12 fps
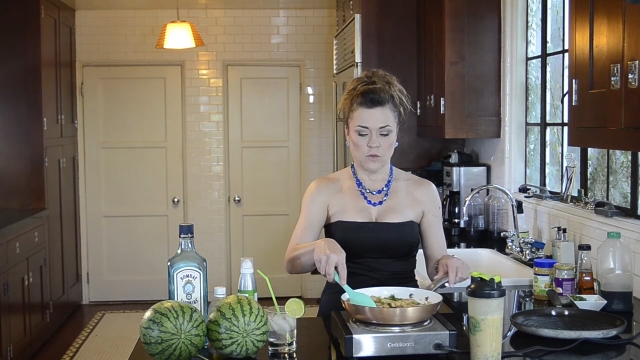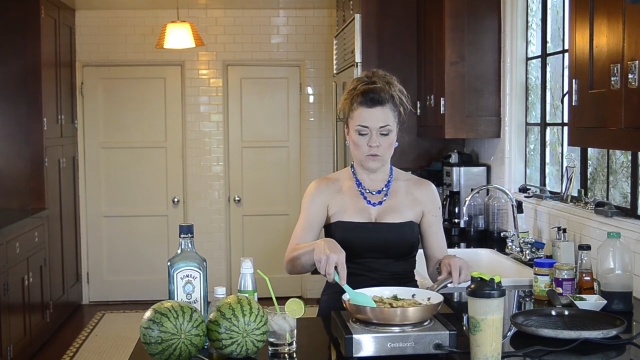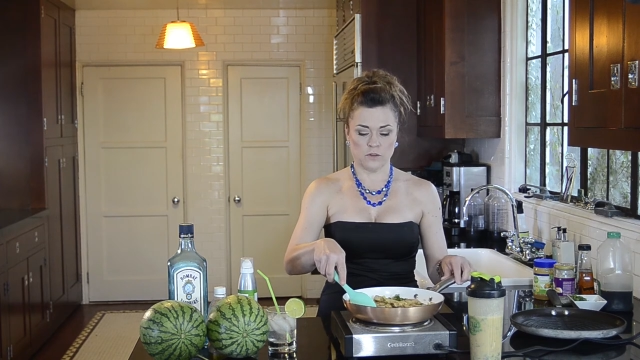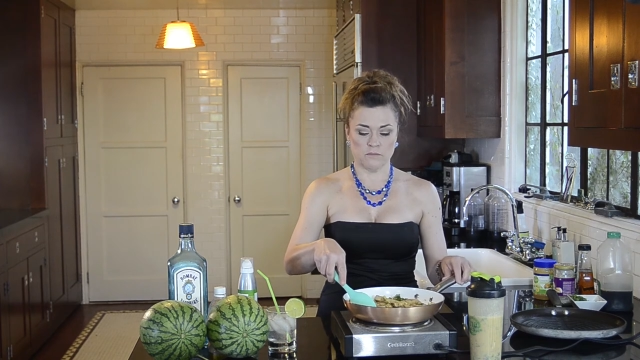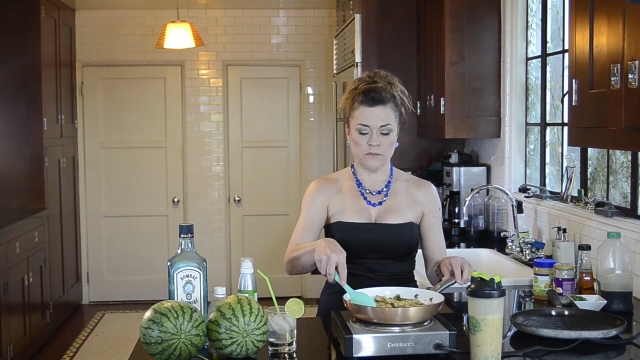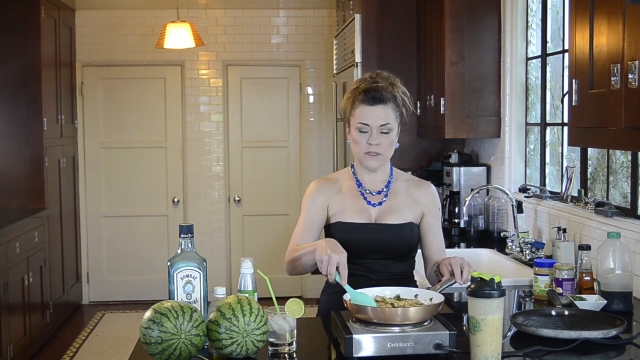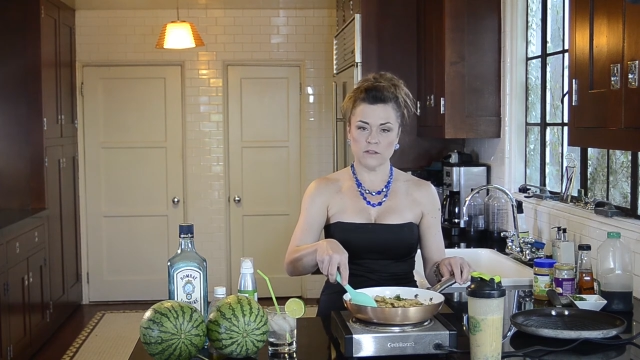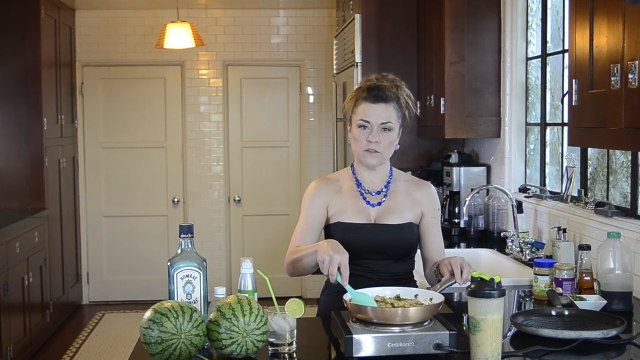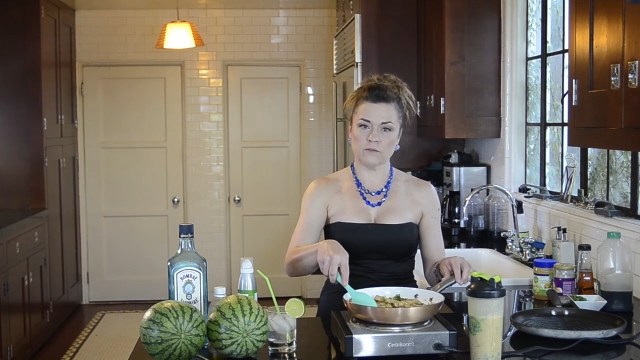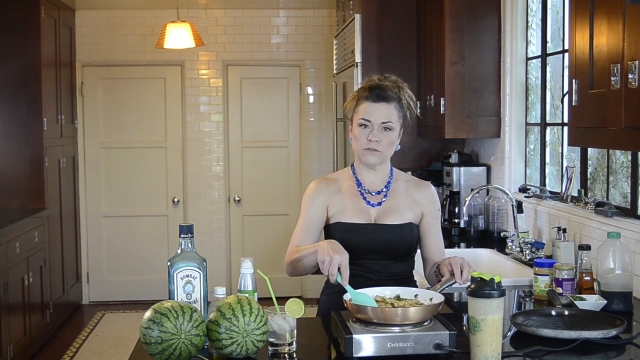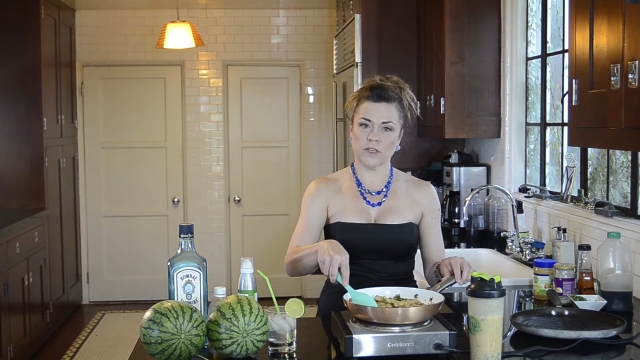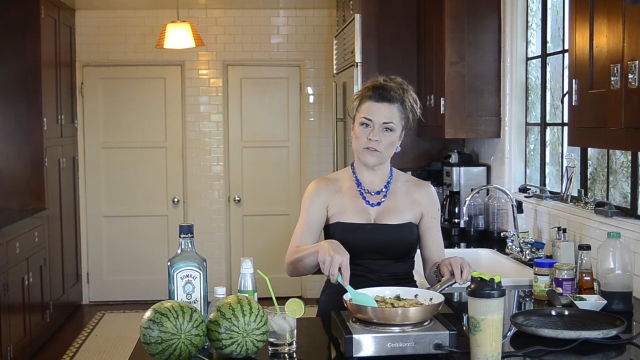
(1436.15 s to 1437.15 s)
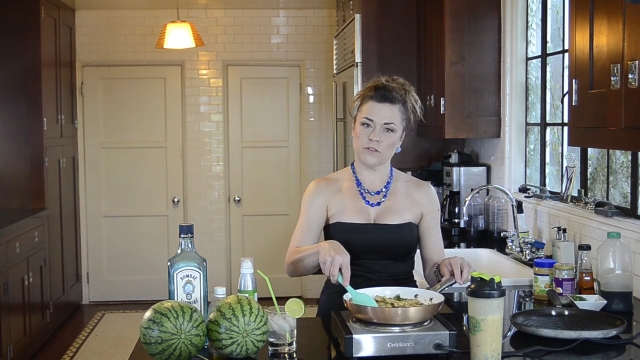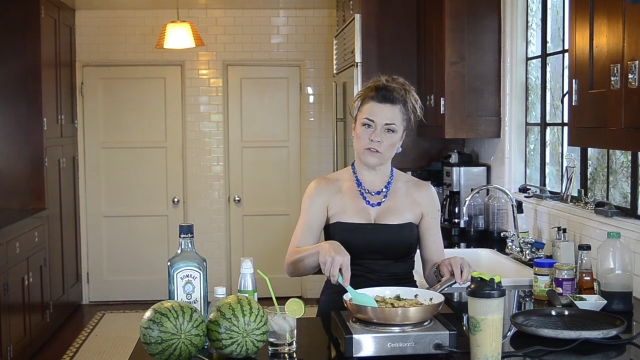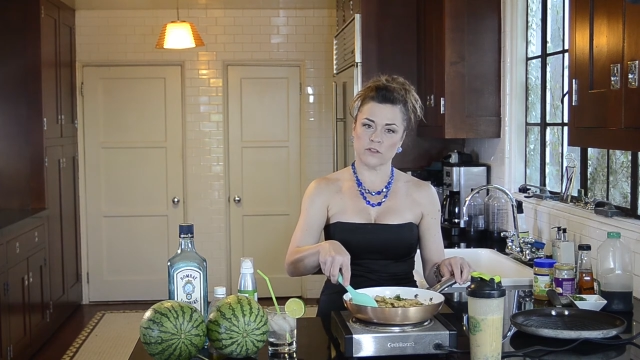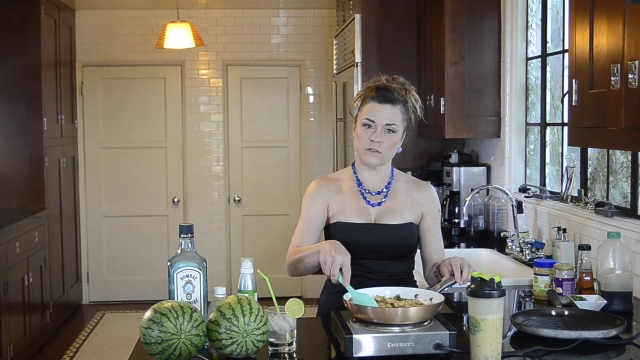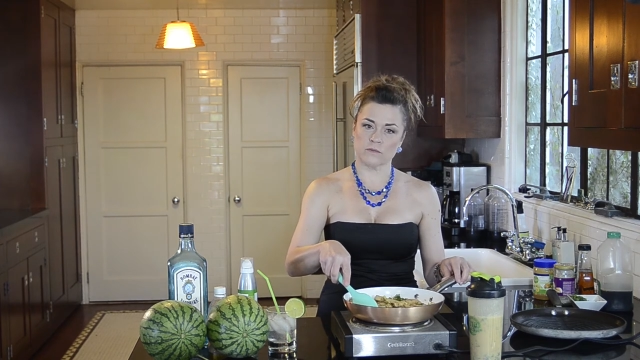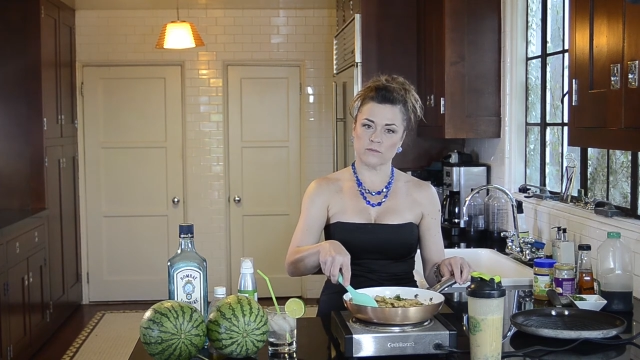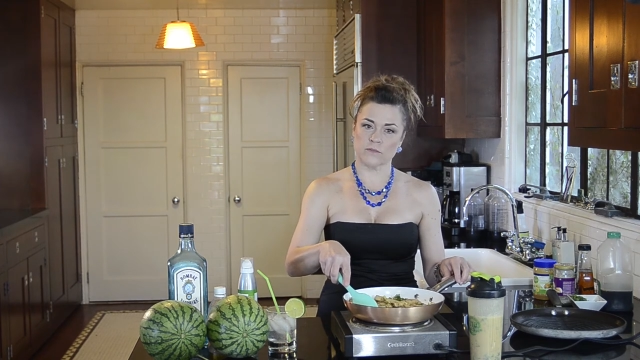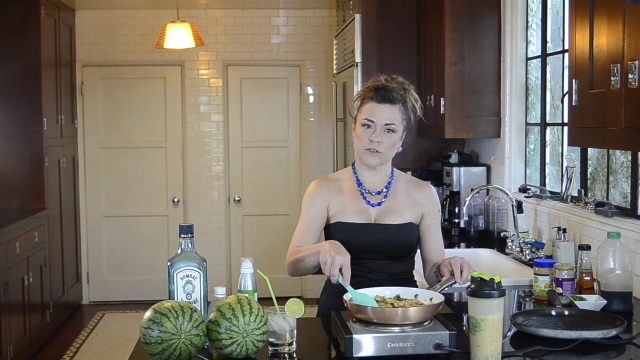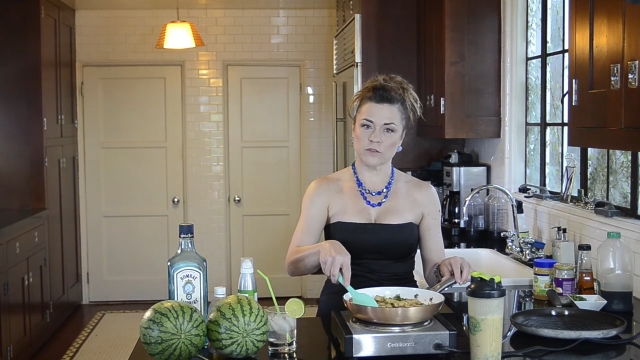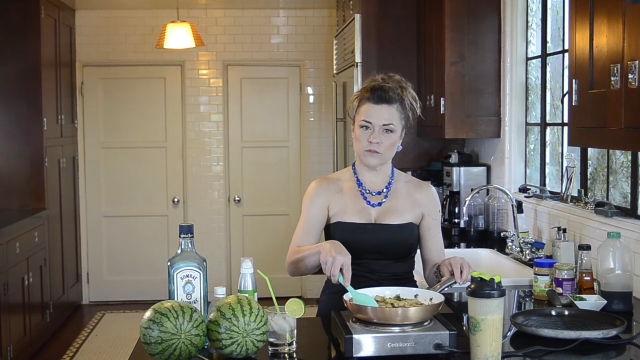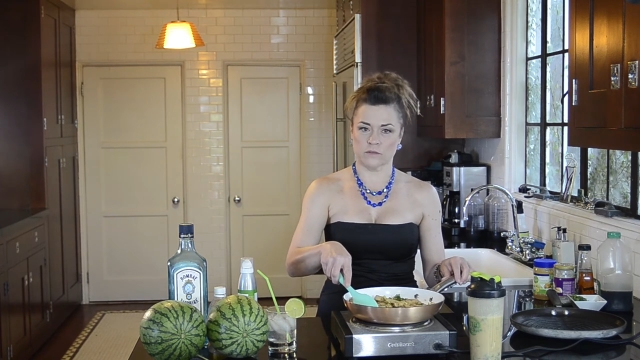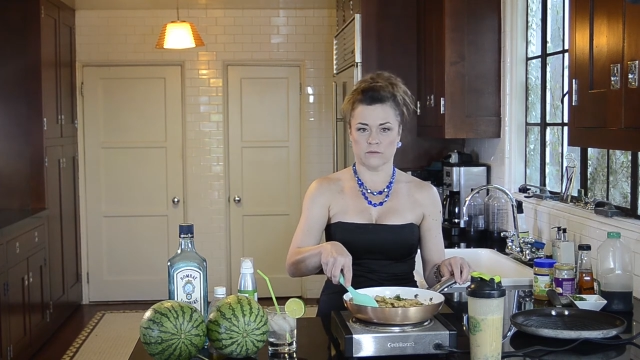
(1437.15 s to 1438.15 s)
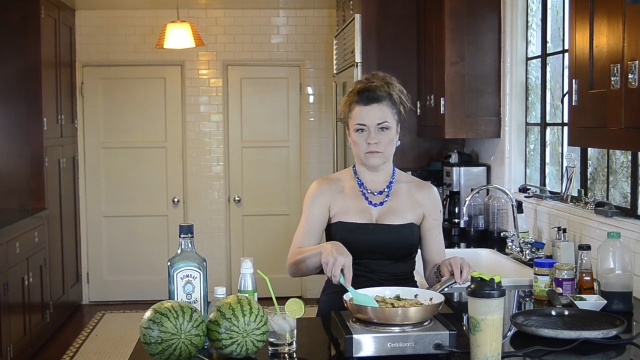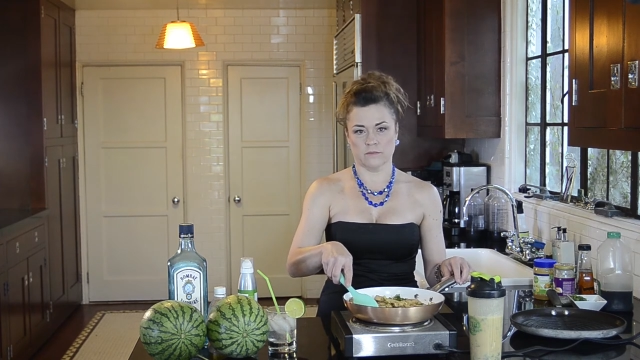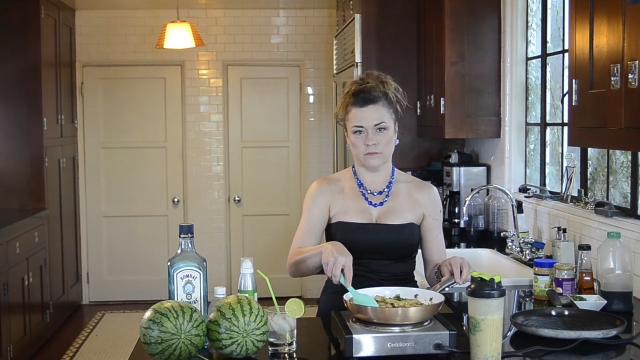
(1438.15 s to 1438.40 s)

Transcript: with minced flavored gluten.